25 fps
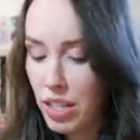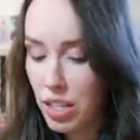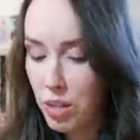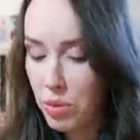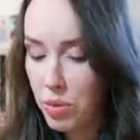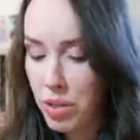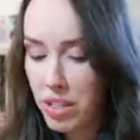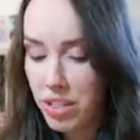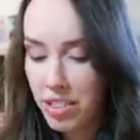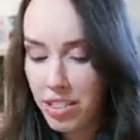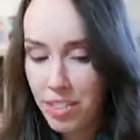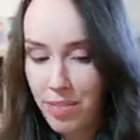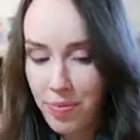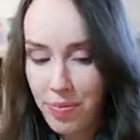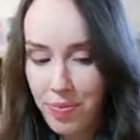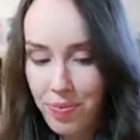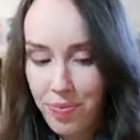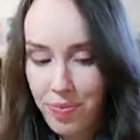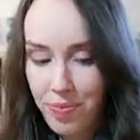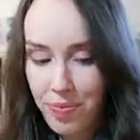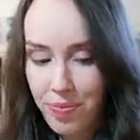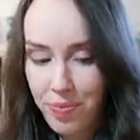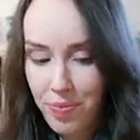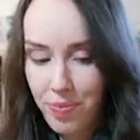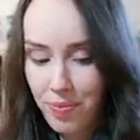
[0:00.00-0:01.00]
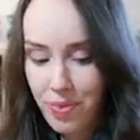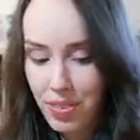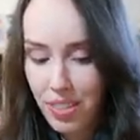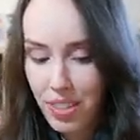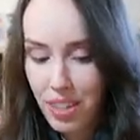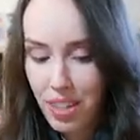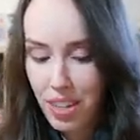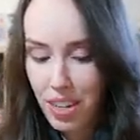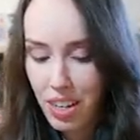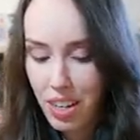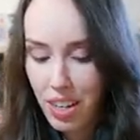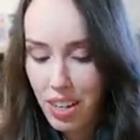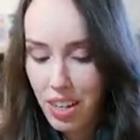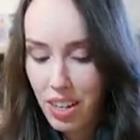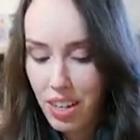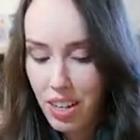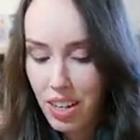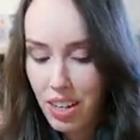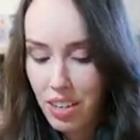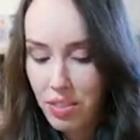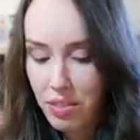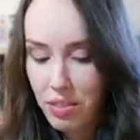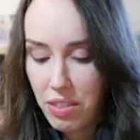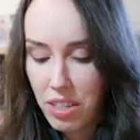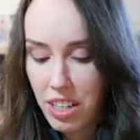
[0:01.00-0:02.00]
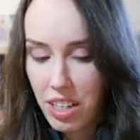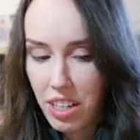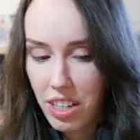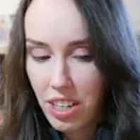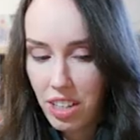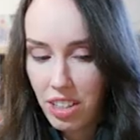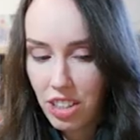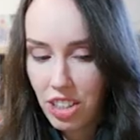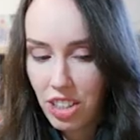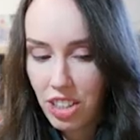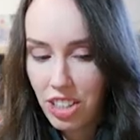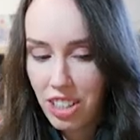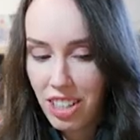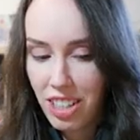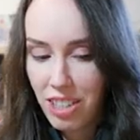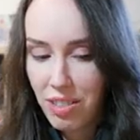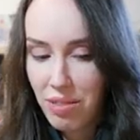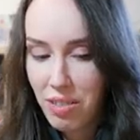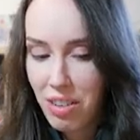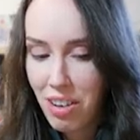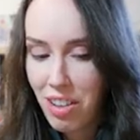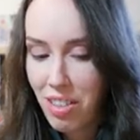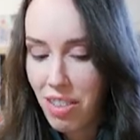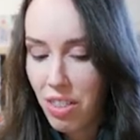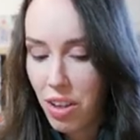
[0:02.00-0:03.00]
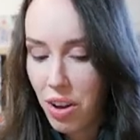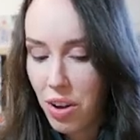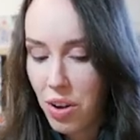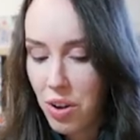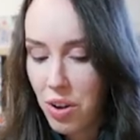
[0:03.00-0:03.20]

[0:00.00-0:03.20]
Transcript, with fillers: this one. We got Shenron, the